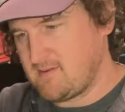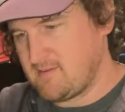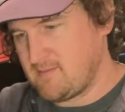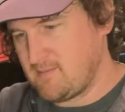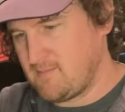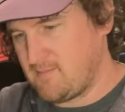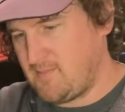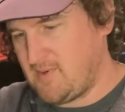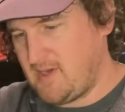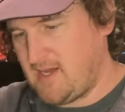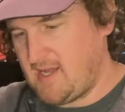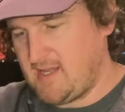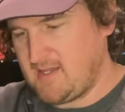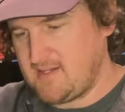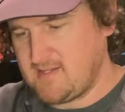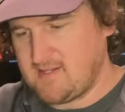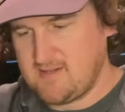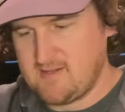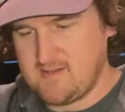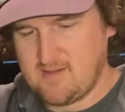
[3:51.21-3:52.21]

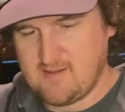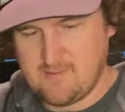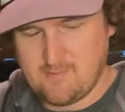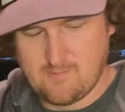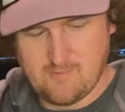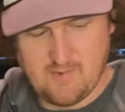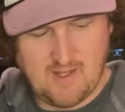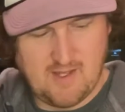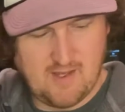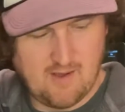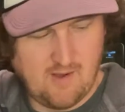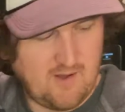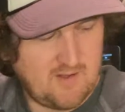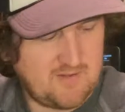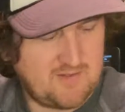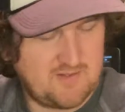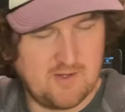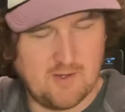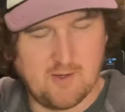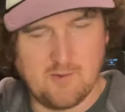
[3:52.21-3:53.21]
But we
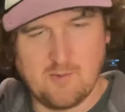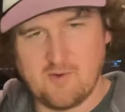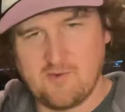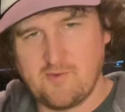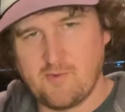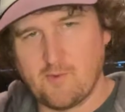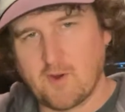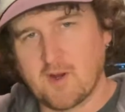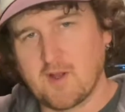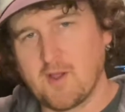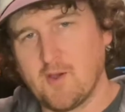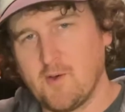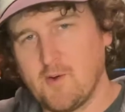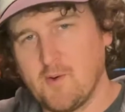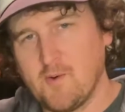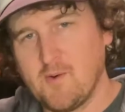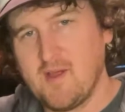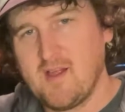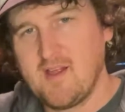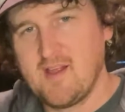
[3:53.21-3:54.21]
also will
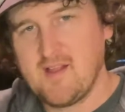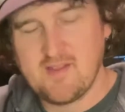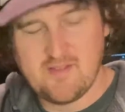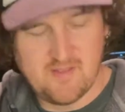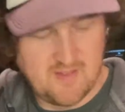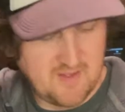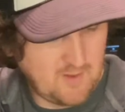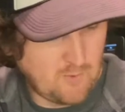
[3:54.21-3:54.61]
forego the